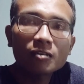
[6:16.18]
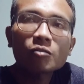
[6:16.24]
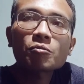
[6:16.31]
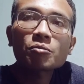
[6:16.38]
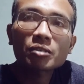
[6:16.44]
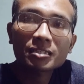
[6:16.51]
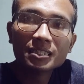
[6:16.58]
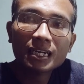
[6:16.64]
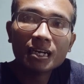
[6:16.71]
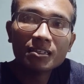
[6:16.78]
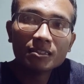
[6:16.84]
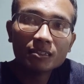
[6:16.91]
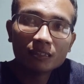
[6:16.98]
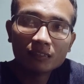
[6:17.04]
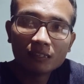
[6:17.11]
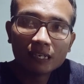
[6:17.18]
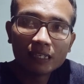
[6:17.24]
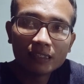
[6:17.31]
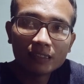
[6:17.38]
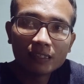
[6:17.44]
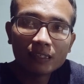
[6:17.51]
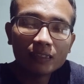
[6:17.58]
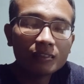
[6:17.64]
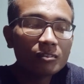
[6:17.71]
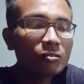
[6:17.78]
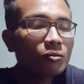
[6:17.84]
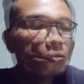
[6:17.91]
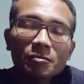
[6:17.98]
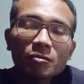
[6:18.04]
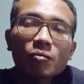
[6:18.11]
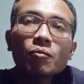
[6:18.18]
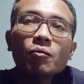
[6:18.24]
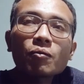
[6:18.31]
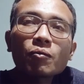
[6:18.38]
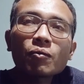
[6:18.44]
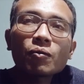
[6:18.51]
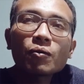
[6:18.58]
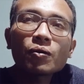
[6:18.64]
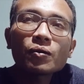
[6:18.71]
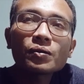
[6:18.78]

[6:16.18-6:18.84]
or the charger connected or